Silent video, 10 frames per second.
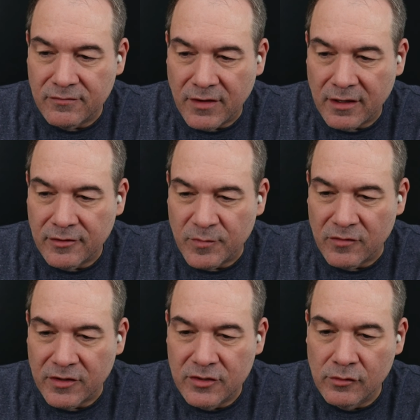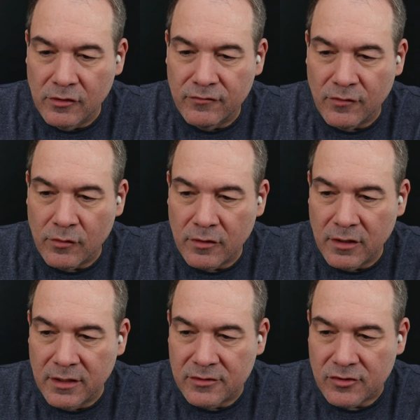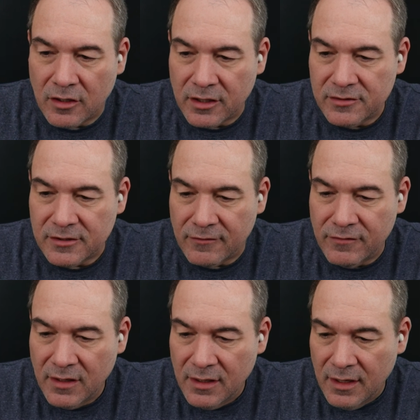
in fact, the perfect tool for installing stuff.